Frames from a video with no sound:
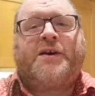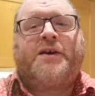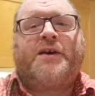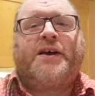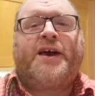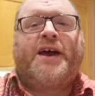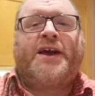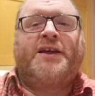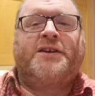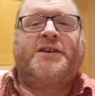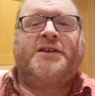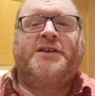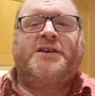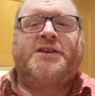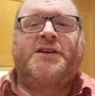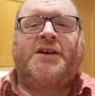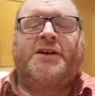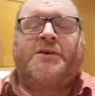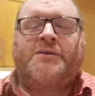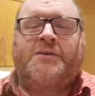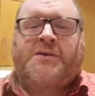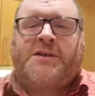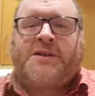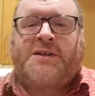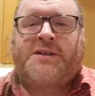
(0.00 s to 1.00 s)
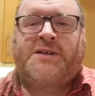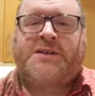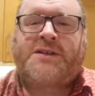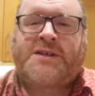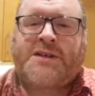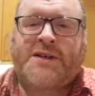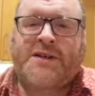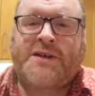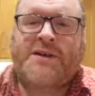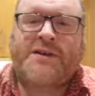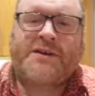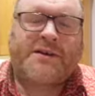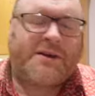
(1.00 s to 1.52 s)
head and
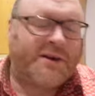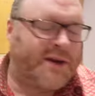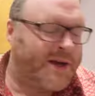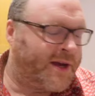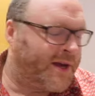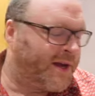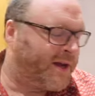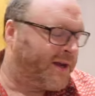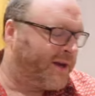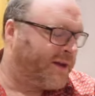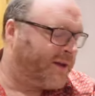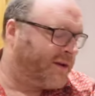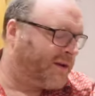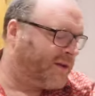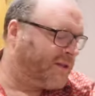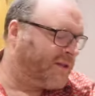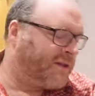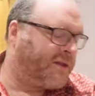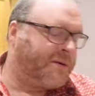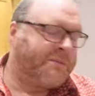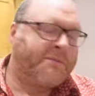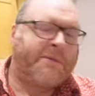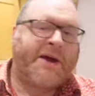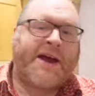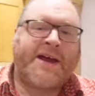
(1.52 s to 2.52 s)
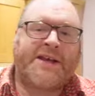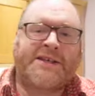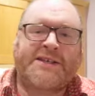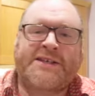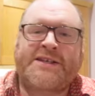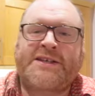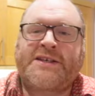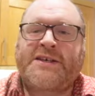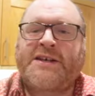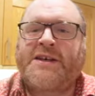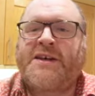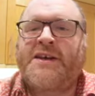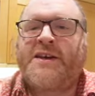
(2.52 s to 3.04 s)
shoulders the
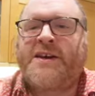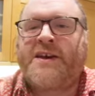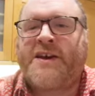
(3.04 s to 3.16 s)
best